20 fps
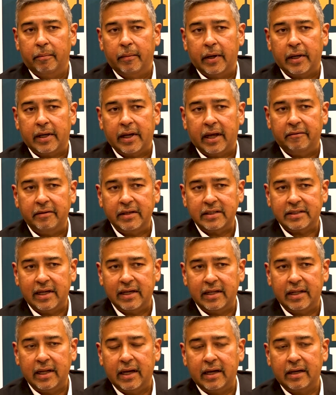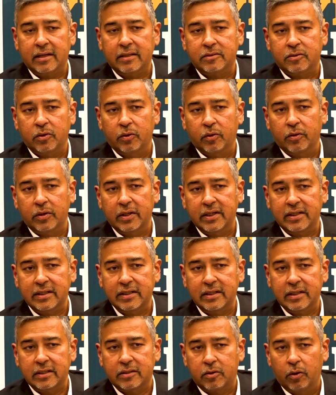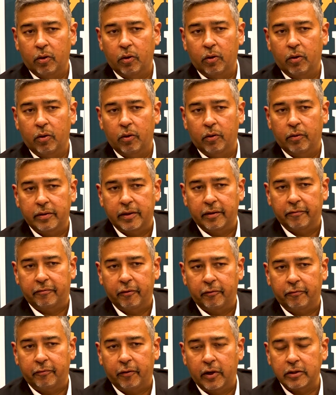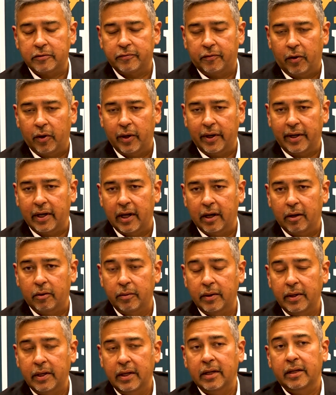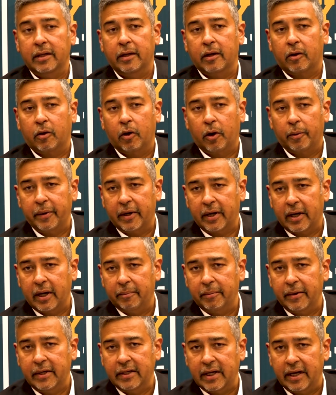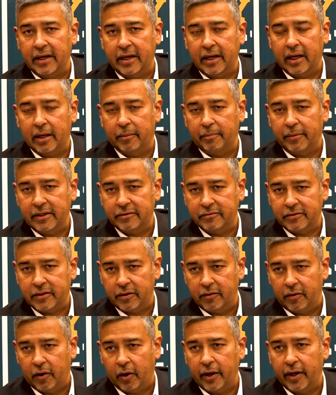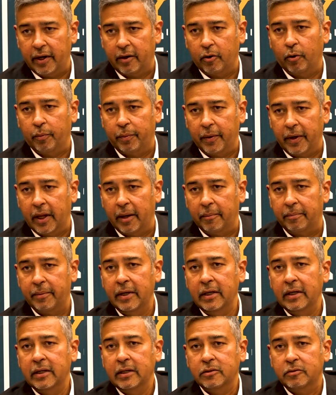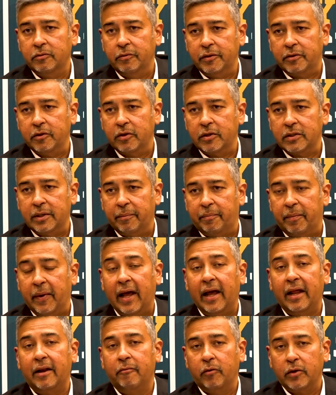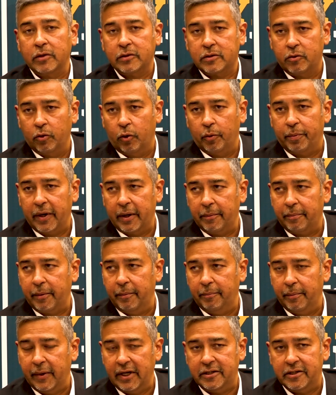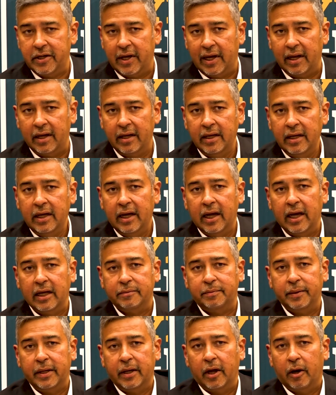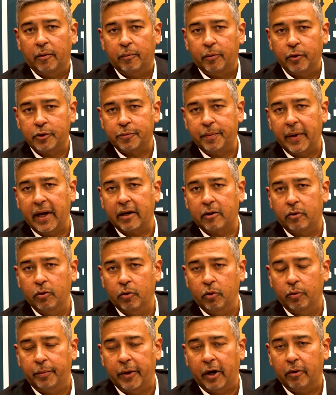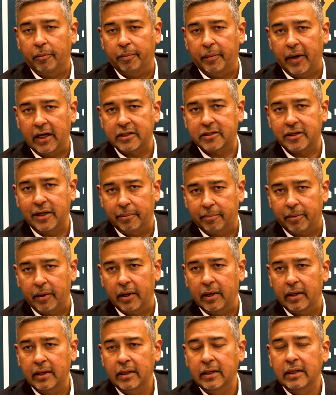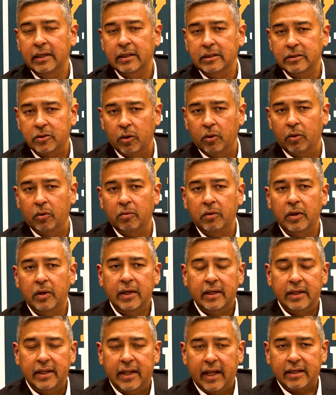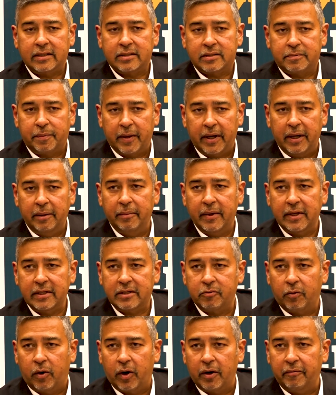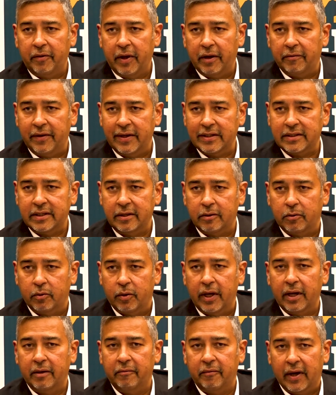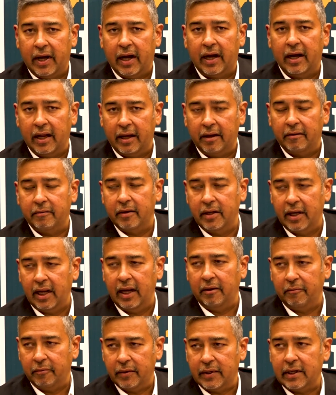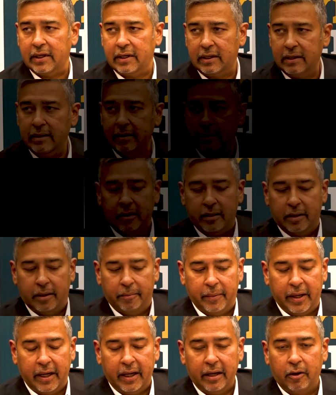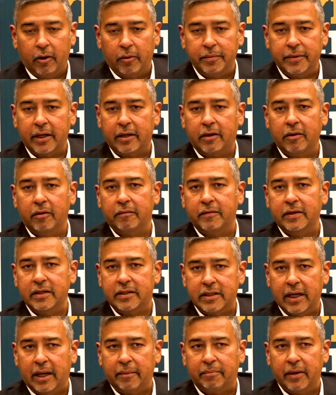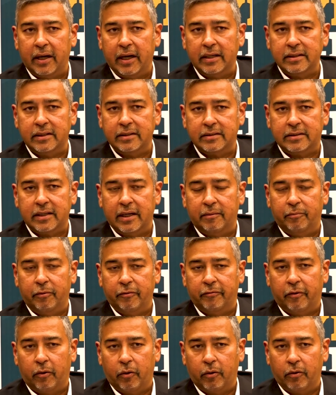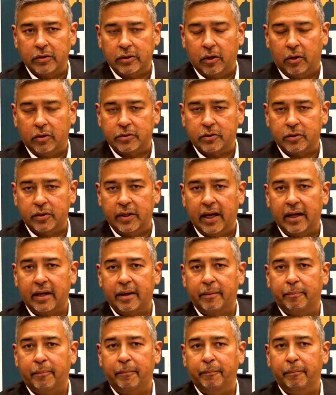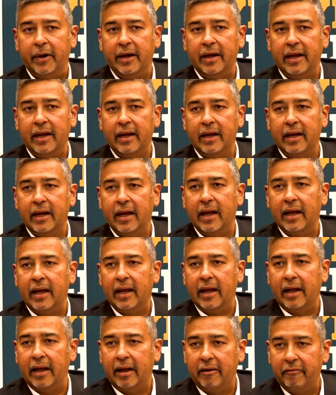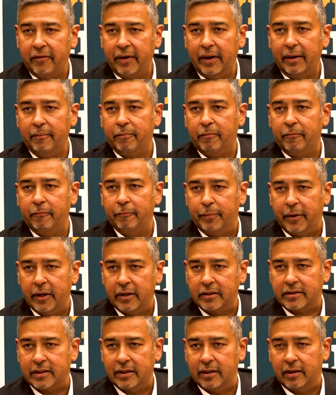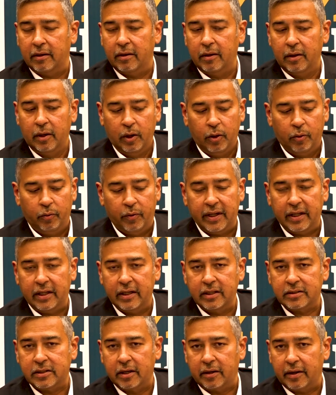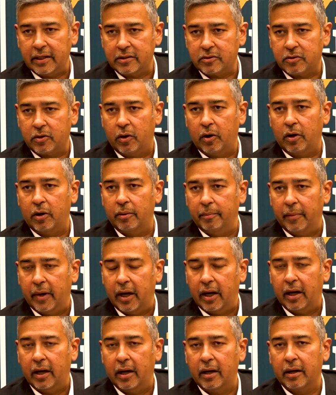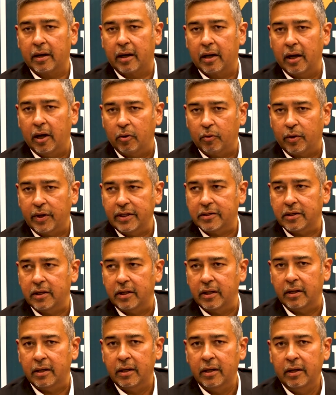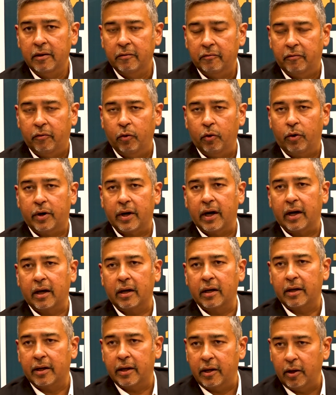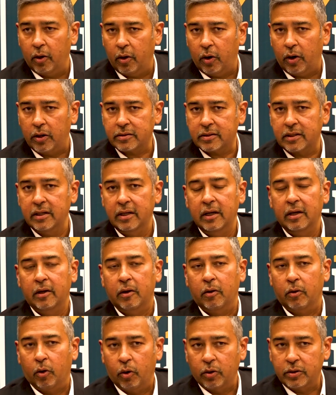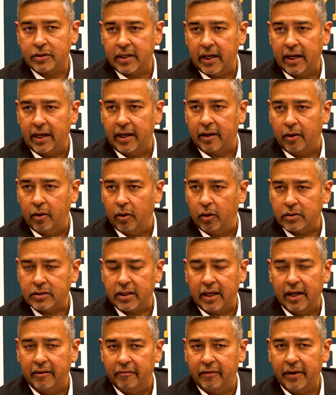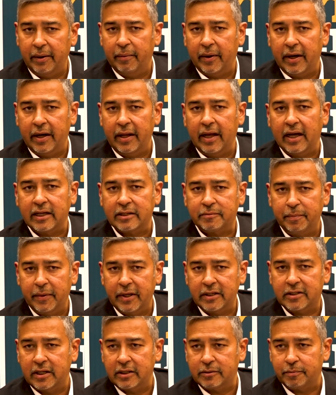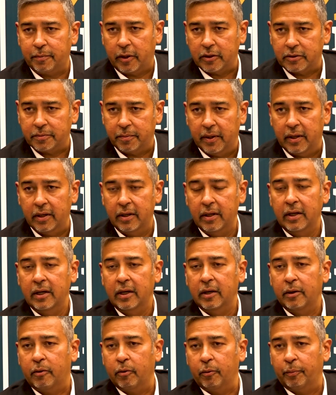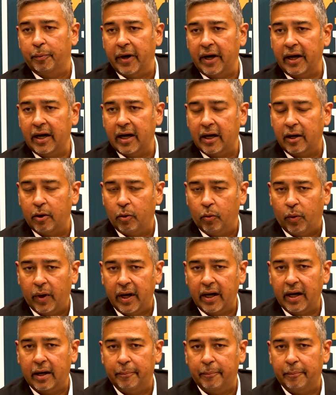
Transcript: But having said that, so this is a slow, the footfalls falling down, the corporate companies, I T companies which are not yet opened up, which was the plan was to open up in mid-Jan, has been now pushed back to about March, April. So that's pretty much what we are facing today, and we are handling, dealing with it. The main objective of this chapter, as I said before, was also that bringing every person, whether it's a restaurant, bar, cloud kitchen, food truck, kiosk, roadside kiosk, everybody as much as possible to bring it under one